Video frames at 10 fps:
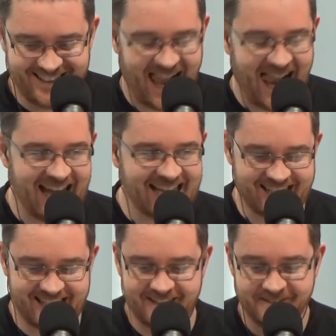
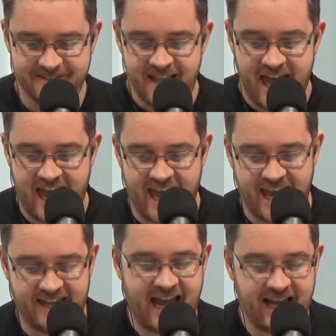Classic.
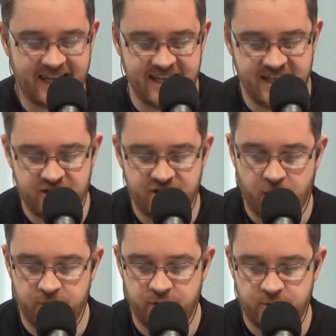Hakeem
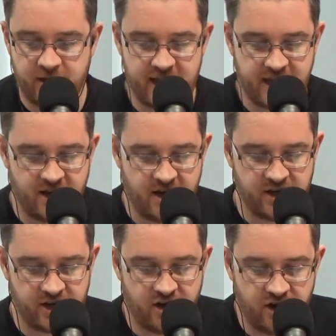Dawodu taking
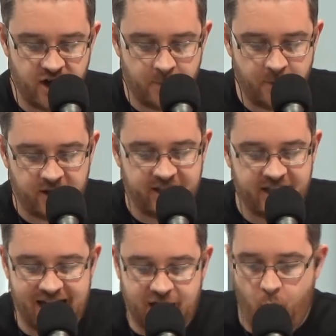on Kyle
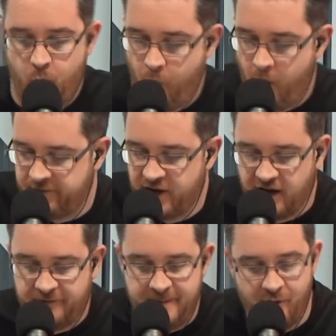Bochniak. What have you
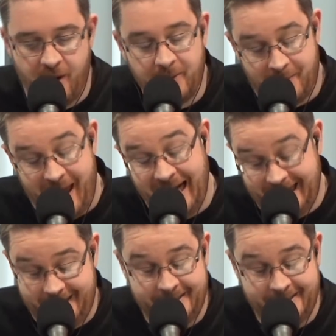got for me, Robert Palin?